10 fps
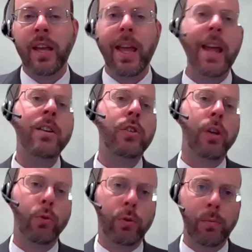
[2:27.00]
In
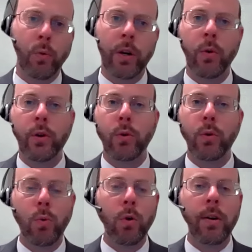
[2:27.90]
total, we're going to
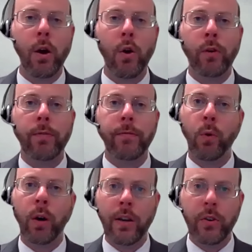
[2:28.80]
award over
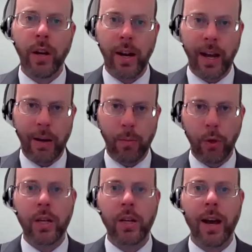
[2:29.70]
$409
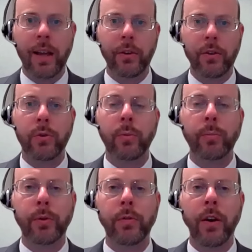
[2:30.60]
million to
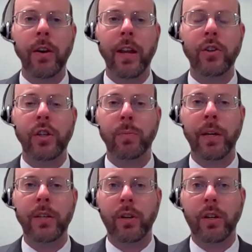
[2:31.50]
improve our nation's
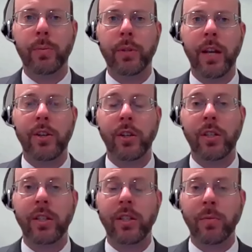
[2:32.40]
bus transportation
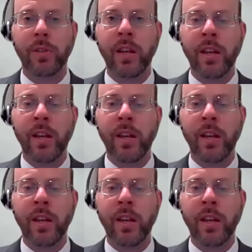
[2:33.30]
systems.